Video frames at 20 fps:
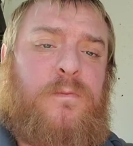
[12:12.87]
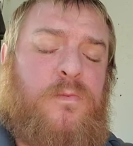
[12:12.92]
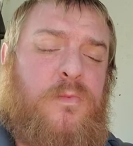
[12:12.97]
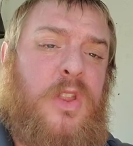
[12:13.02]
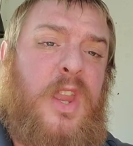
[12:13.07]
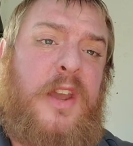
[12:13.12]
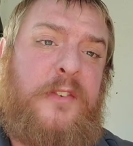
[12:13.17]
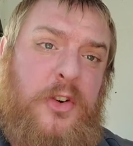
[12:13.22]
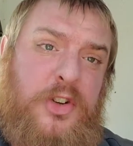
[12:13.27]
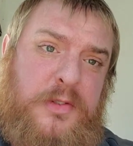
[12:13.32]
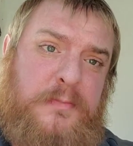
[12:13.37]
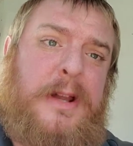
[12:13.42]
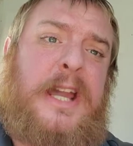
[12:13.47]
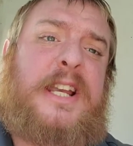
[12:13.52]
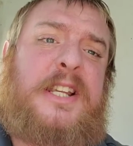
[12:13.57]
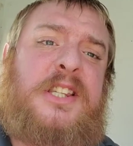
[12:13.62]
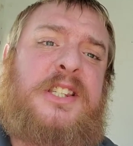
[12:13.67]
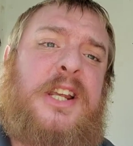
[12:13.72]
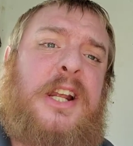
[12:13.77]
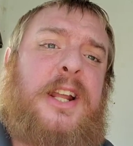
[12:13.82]
If it was me
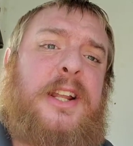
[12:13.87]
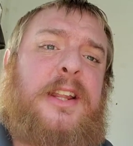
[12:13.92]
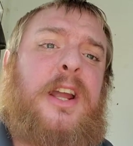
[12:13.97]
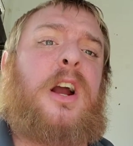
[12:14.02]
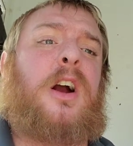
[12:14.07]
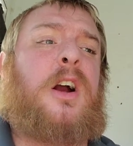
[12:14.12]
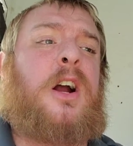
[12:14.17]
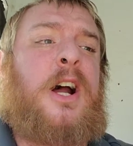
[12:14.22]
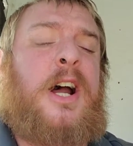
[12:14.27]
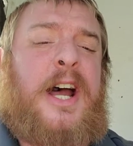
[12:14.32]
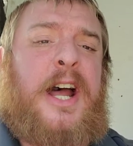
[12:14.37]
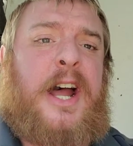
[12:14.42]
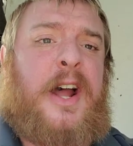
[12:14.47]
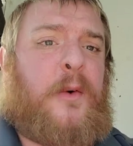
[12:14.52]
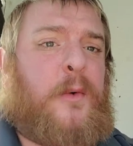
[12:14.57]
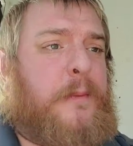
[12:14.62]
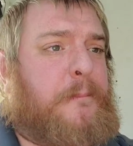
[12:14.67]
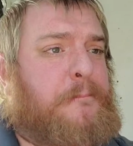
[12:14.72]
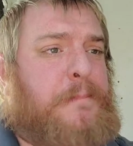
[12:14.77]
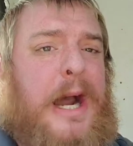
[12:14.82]
sitting there
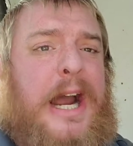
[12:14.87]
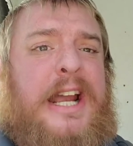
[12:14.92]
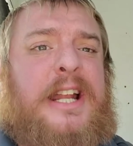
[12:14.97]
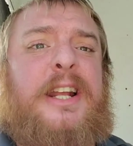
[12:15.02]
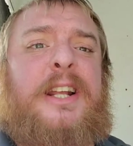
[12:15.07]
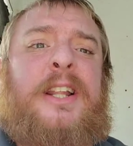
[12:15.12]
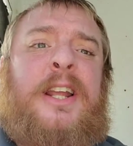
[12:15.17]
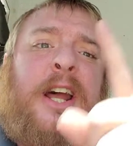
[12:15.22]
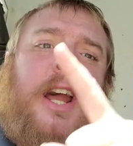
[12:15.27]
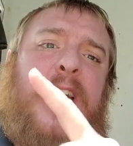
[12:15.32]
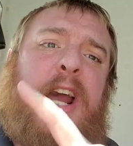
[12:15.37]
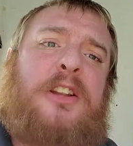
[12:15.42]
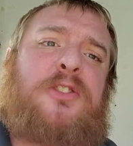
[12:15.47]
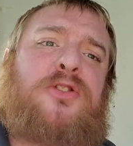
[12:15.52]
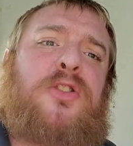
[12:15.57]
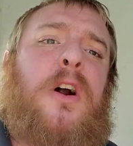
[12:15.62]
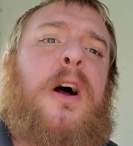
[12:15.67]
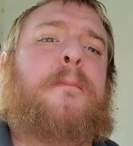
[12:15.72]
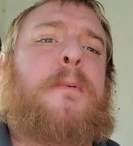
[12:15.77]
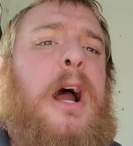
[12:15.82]
with Biden and
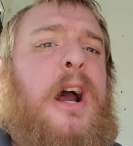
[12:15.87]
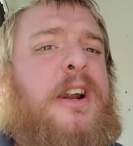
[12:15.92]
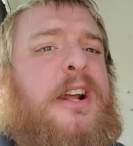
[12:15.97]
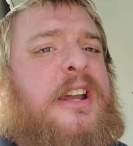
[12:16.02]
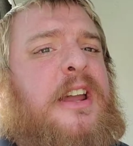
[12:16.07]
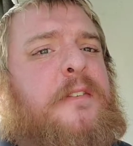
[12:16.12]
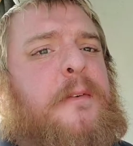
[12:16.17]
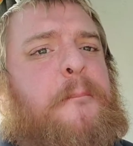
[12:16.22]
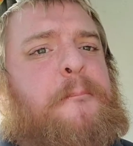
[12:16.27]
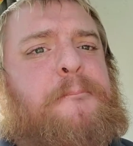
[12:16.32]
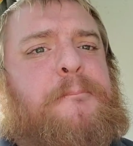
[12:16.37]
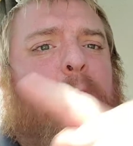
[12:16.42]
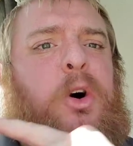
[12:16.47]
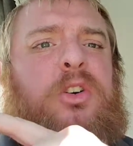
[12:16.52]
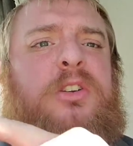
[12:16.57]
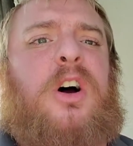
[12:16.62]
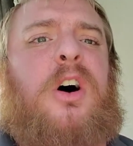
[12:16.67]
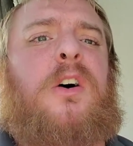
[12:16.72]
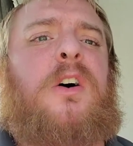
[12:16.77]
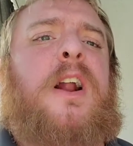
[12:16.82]
Trump, I'd have given
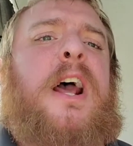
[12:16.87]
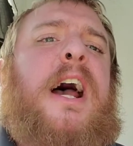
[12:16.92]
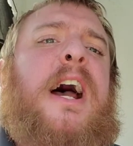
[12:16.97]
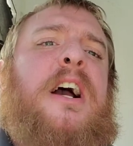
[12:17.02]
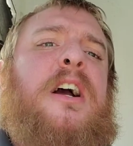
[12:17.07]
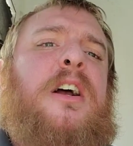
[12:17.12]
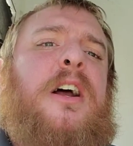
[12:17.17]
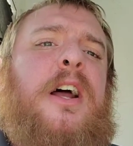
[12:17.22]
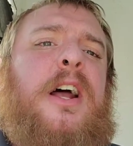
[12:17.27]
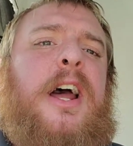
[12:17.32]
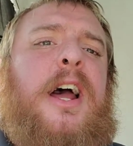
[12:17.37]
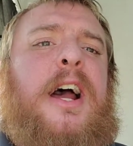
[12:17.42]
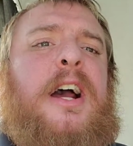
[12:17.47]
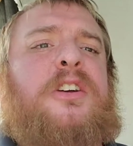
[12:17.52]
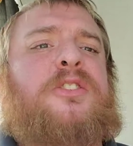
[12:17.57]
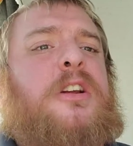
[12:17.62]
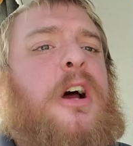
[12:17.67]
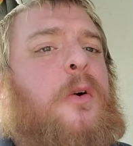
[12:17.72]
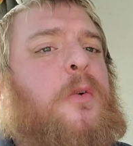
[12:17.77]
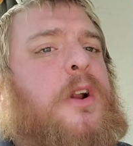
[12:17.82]
both hard
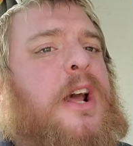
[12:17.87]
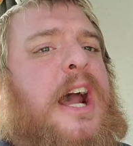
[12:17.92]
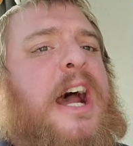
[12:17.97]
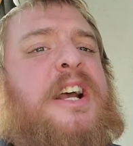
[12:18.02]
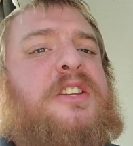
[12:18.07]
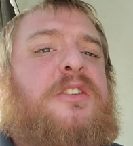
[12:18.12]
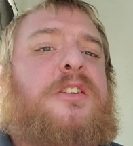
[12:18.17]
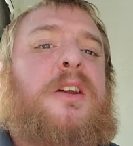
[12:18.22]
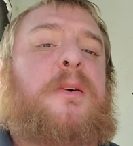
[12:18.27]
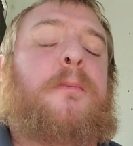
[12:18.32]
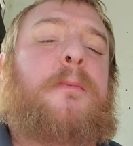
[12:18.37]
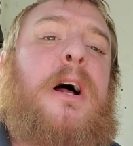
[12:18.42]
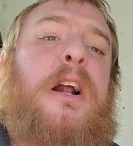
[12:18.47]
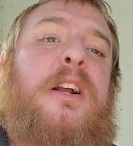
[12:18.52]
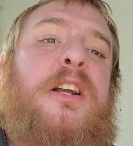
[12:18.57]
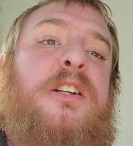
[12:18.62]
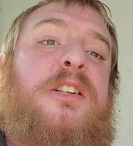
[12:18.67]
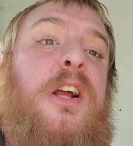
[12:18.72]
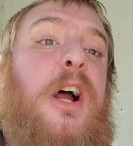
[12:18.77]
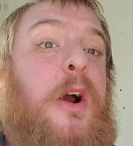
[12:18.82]
action. I would have asked him about his...